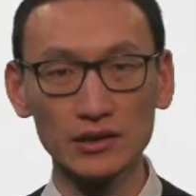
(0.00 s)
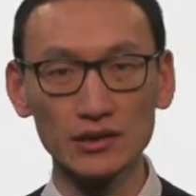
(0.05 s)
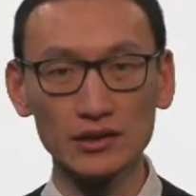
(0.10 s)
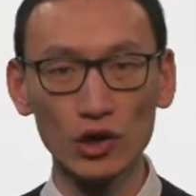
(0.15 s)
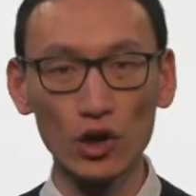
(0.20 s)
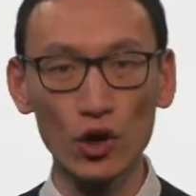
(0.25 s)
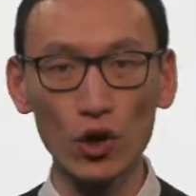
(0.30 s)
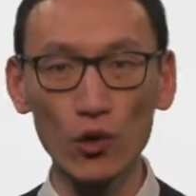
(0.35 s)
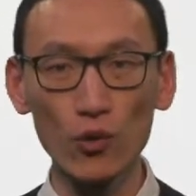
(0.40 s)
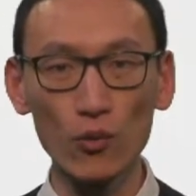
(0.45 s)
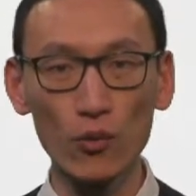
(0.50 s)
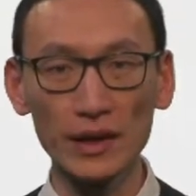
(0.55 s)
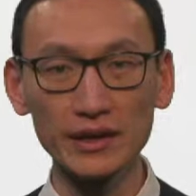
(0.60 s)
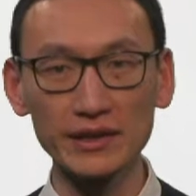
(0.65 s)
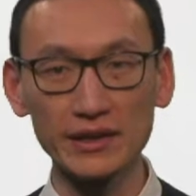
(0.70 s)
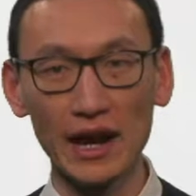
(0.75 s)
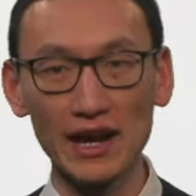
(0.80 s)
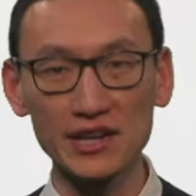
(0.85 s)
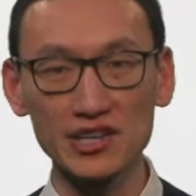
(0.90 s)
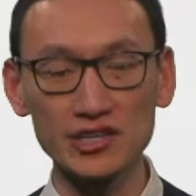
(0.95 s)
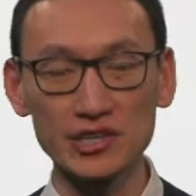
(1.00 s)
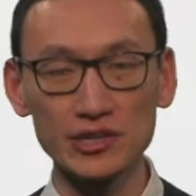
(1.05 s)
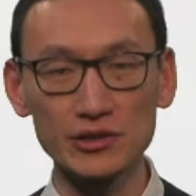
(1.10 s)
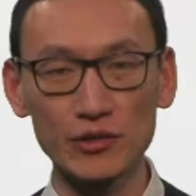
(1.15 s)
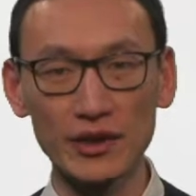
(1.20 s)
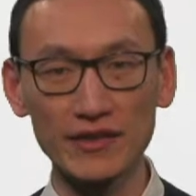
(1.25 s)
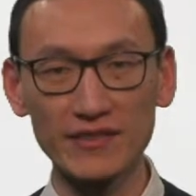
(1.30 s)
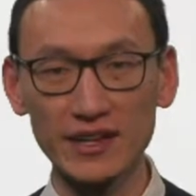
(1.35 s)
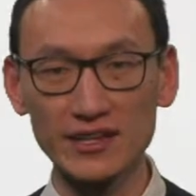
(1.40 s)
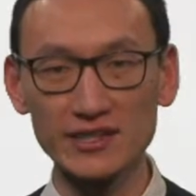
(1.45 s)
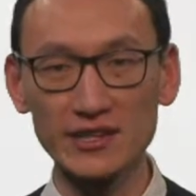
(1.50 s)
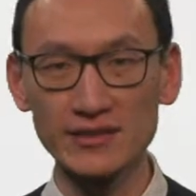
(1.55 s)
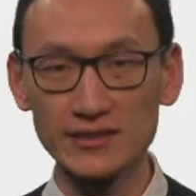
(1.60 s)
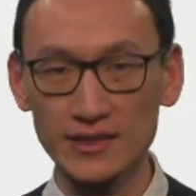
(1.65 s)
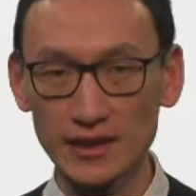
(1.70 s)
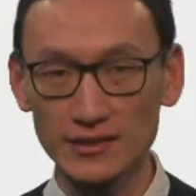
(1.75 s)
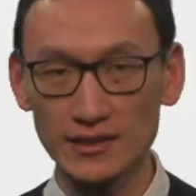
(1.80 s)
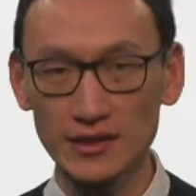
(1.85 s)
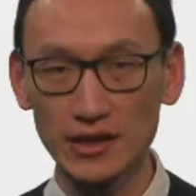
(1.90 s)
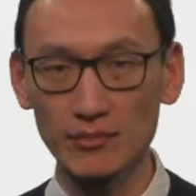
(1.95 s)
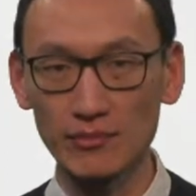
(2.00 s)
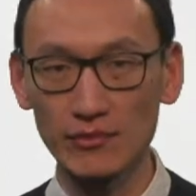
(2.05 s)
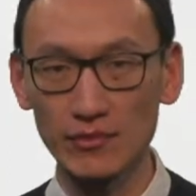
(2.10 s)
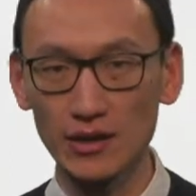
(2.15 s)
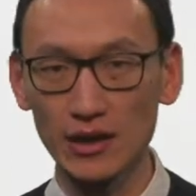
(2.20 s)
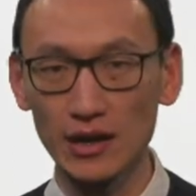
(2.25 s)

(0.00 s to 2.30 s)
whole wind energy transition system.